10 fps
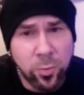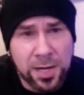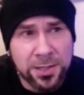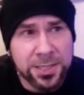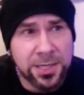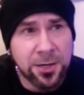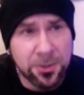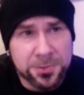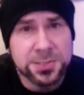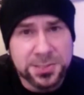very,
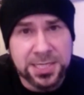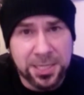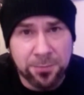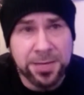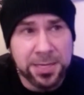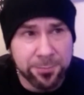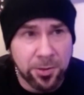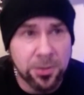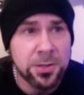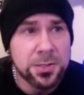very high
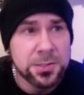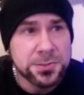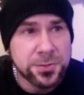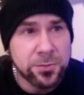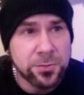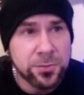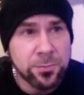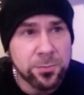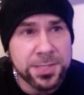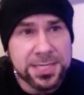quality art
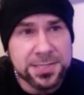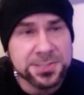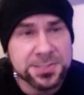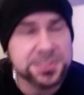style paper.